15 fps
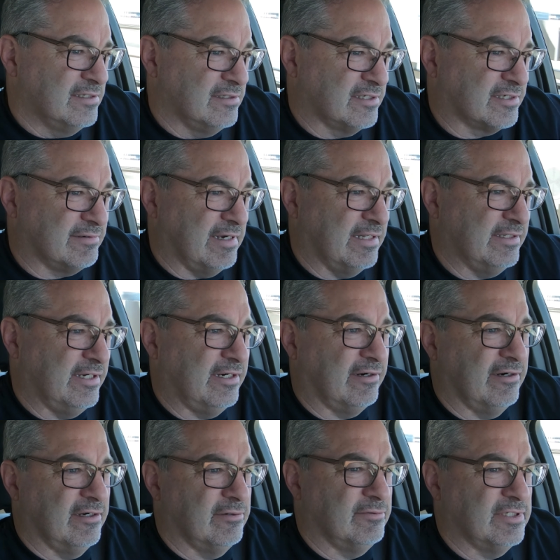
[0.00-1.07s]
the surrounding
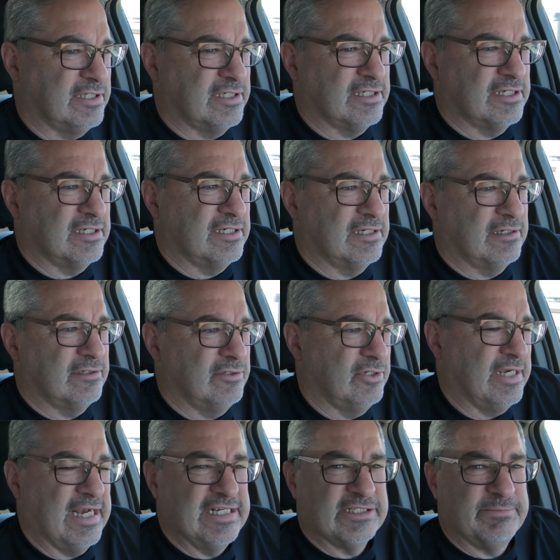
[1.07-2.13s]
area, which uh,
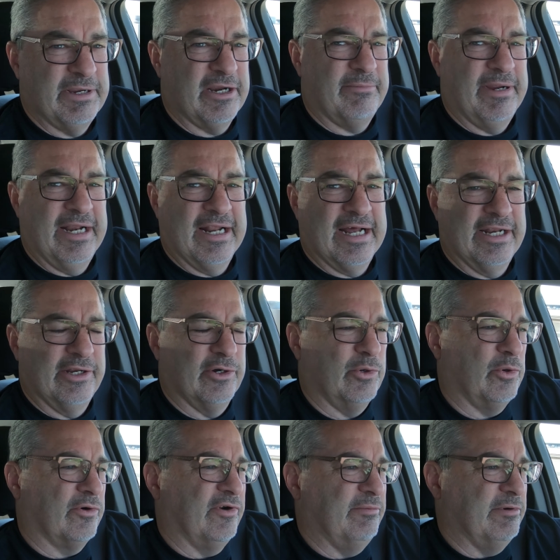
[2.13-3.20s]
you guys may or may not know
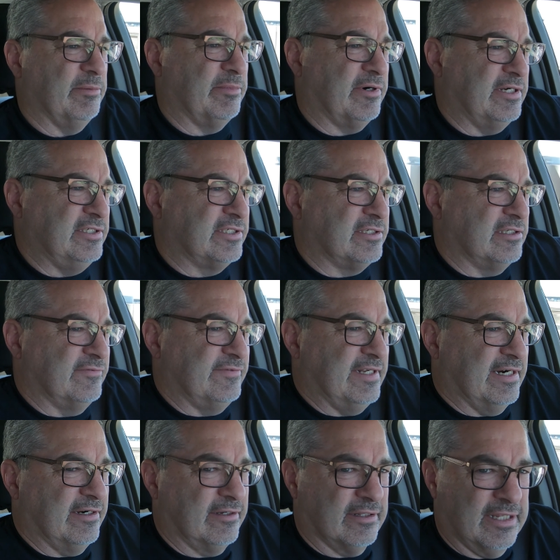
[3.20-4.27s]
or remember. I used to live
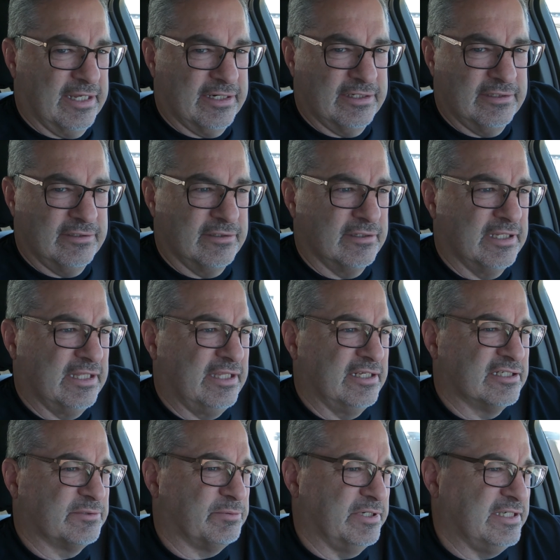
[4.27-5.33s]
down in Atlanta,
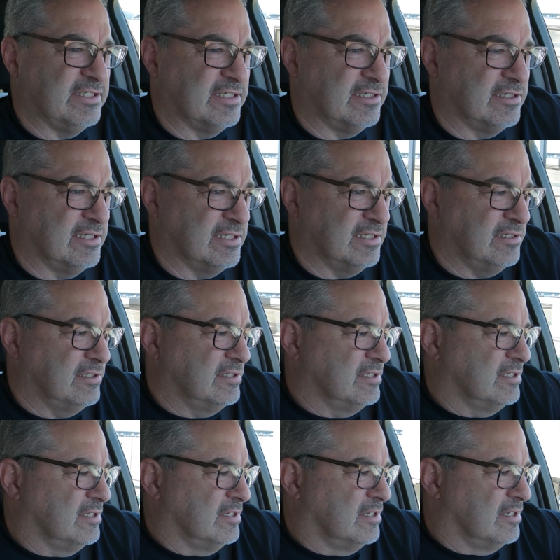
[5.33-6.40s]
Lithia Springs area.
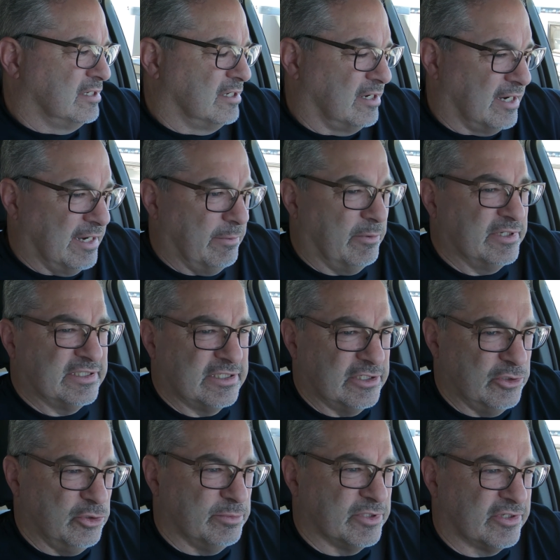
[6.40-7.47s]
I wasn't
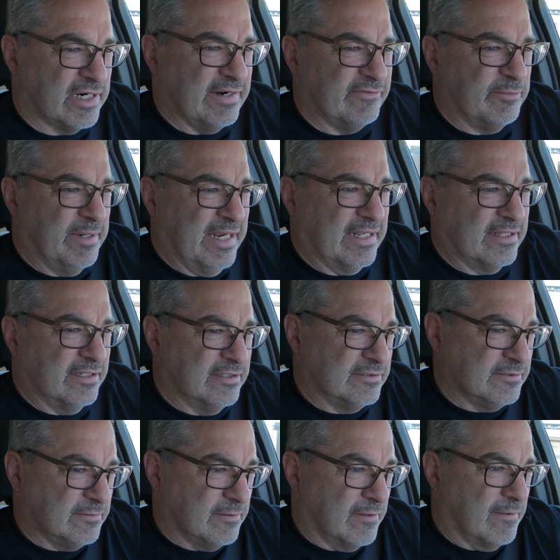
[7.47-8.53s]
an Uber driver back
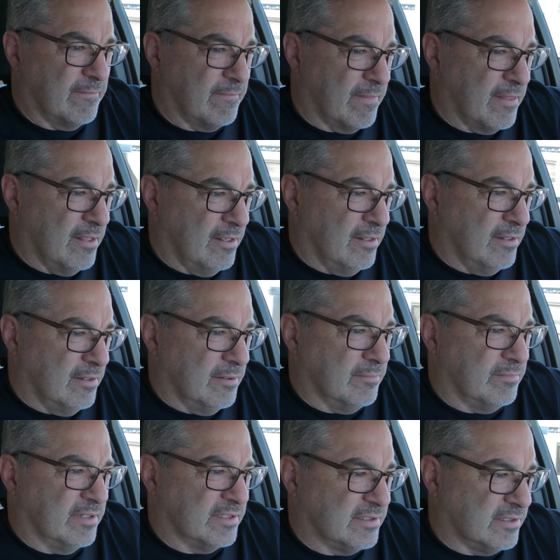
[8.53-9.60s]

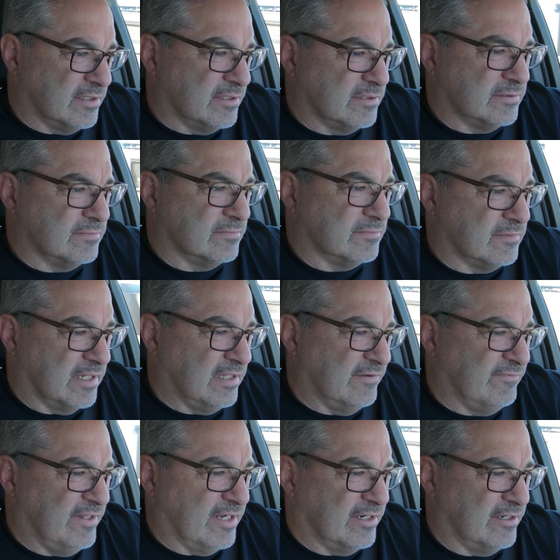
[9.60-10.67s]
then, but um, I
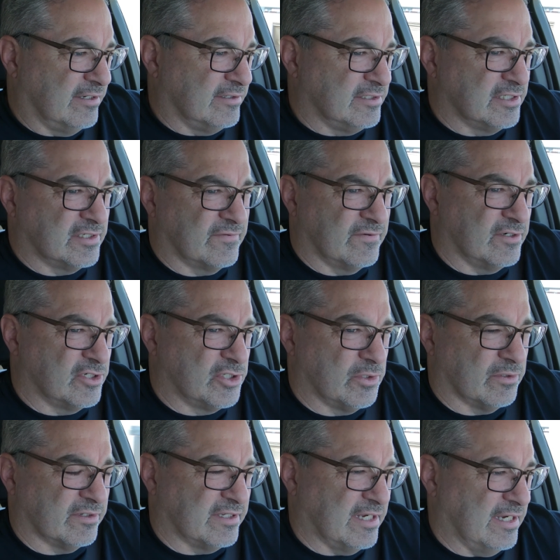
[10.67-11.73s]
lived down there just for a
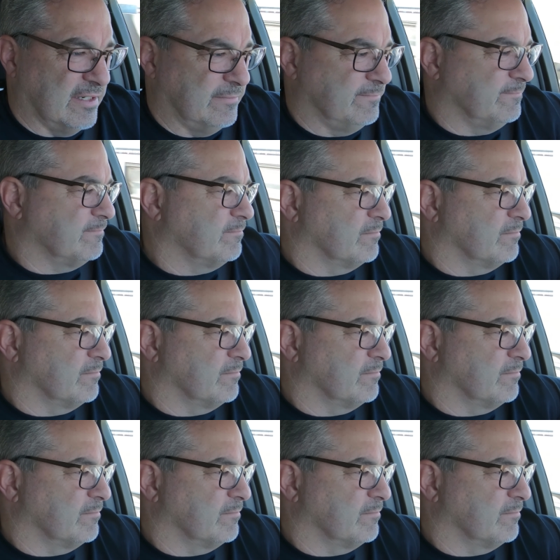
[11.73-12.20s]
short time.